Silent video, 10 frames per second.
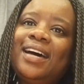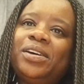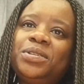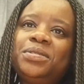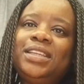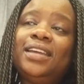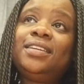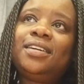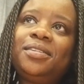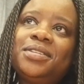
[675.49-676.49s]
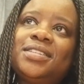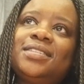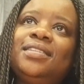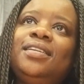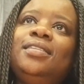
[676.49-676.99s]
out to the
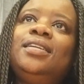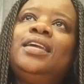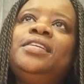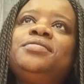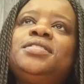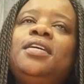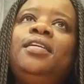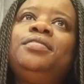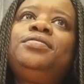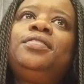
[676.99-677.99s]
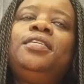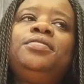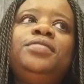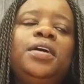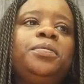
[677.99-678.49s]
adults in the lives
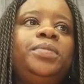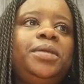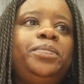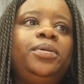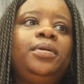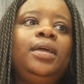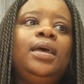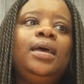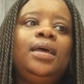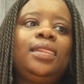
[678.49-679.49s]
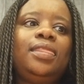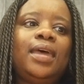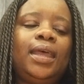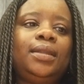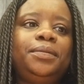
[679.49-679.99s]
of young people,
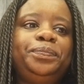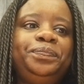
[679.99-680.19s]
that